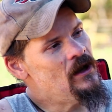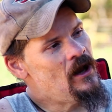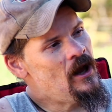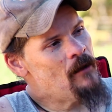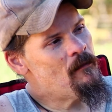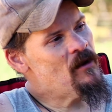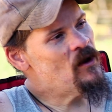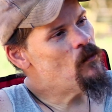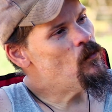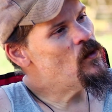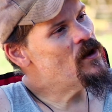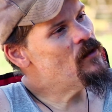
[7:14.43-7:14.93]
and I
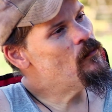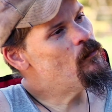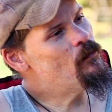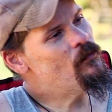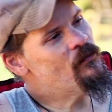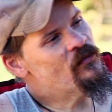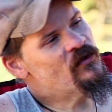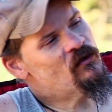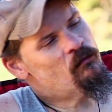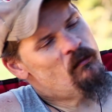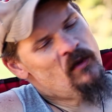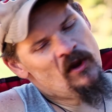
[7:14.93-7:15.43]
mean we
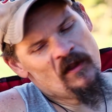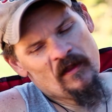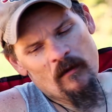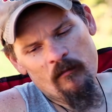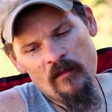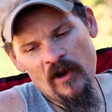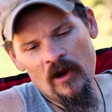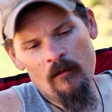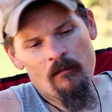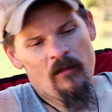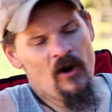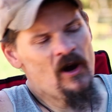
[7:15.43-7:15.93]
spent the
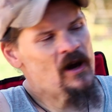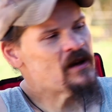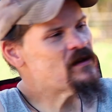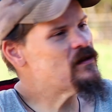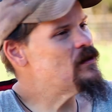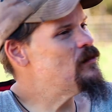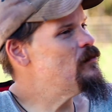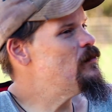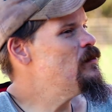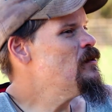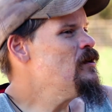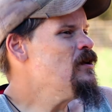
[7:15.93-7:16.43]
big bucks
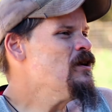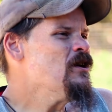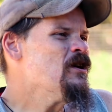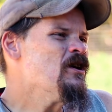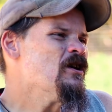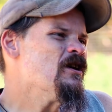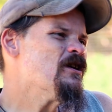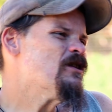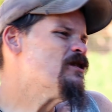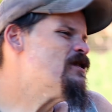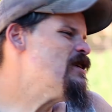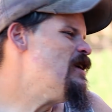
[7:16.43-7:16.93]
and
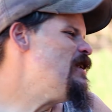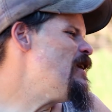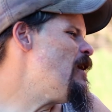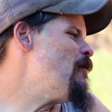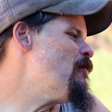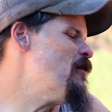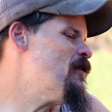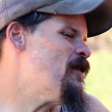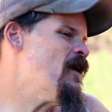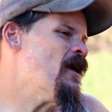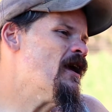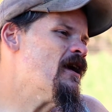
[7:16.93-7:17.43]
did
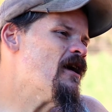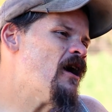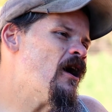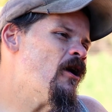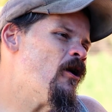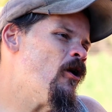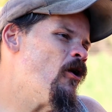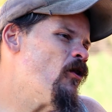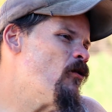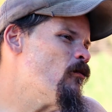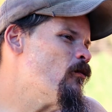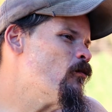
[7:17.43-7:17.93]
everything, got
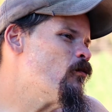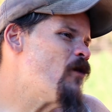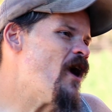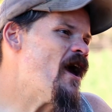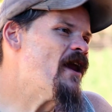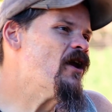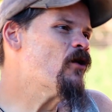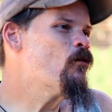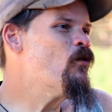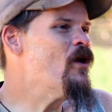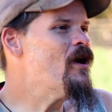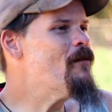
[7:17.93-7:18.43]
all the
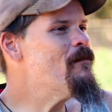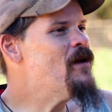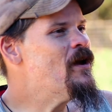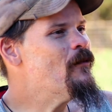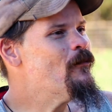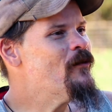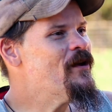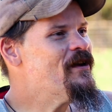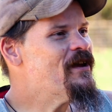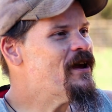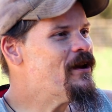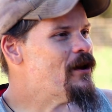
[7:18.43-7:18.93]
right equipment.
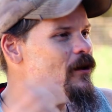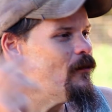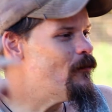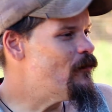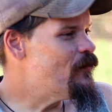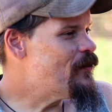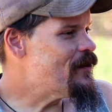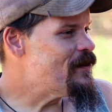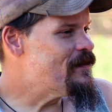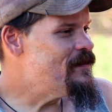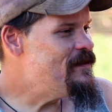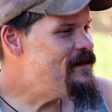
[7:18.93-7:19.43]
And we did it
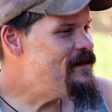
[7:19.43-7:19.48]
the